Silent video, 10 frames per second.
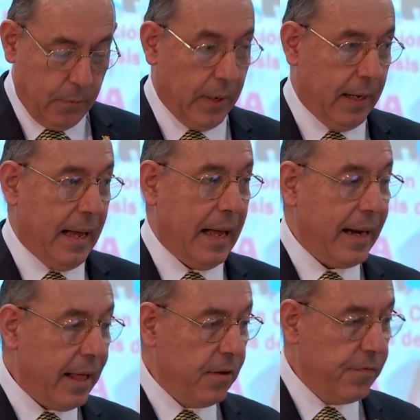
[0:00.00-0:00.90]
Well,
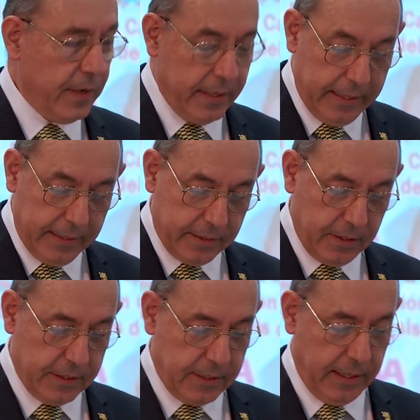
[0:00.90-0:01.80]
another very
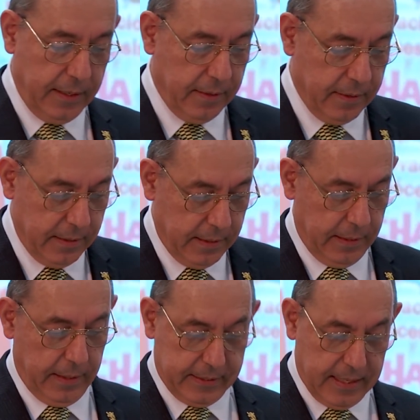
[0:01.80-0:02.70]
interesting
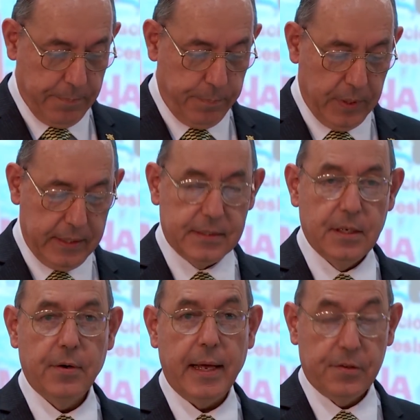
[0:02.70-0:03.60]
example is
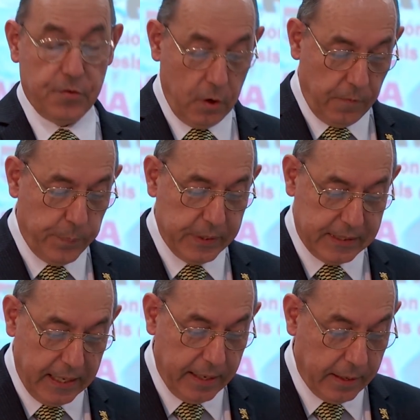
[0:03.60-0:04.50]
the reaction of
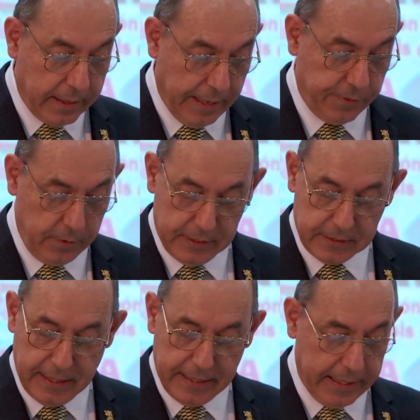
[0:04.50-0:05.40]
Brazilian
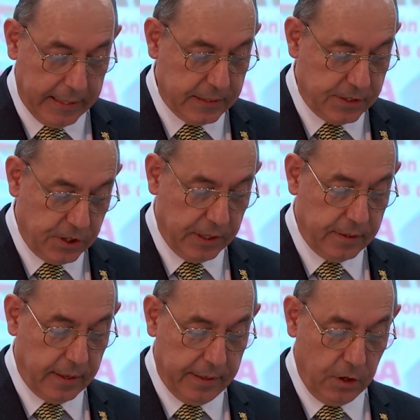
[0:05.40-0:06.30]
Catholics against
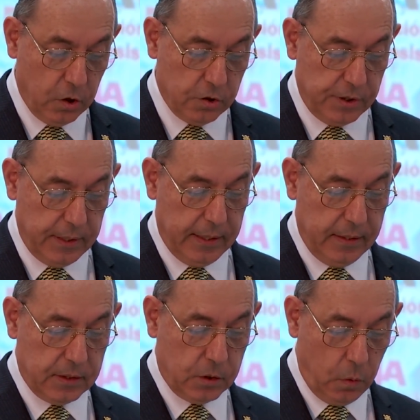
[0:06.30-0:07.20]
gender ideology
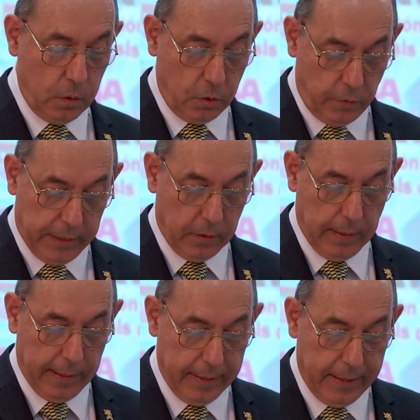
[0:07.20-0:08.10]
in the school
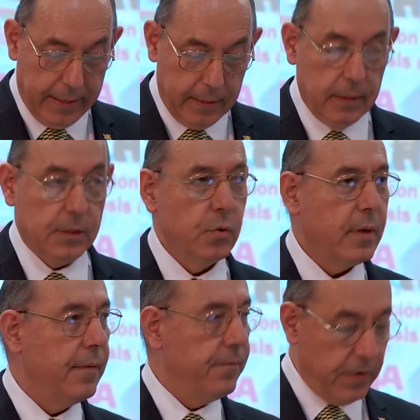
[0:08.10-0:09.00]
curricula. It
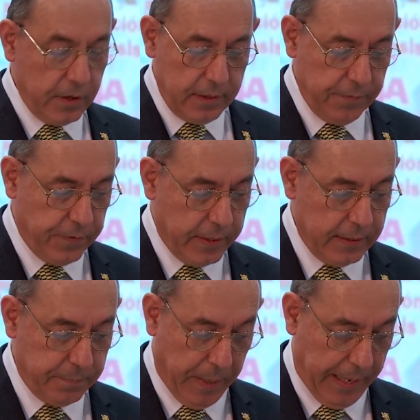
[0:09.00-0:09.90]
took a very
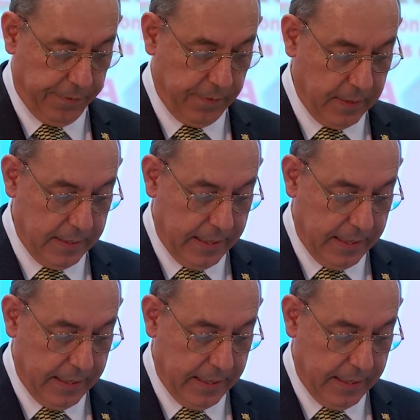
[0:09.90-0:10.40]
different path.